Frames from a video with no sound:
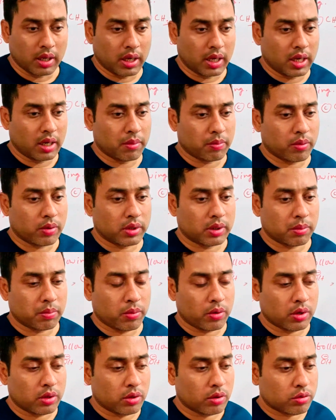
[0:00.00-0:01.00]
and for
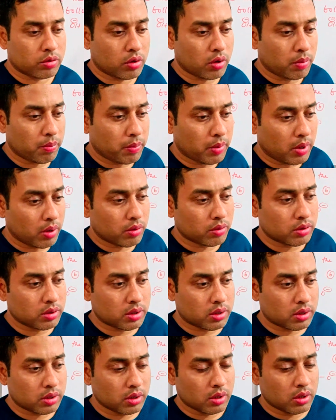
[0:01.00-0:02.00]
those
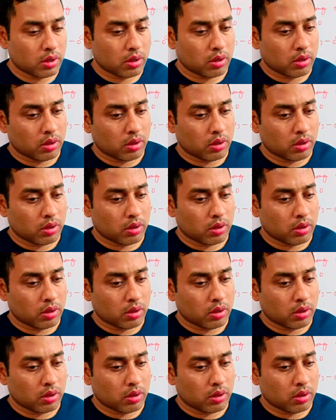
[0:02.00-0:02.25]
compounds,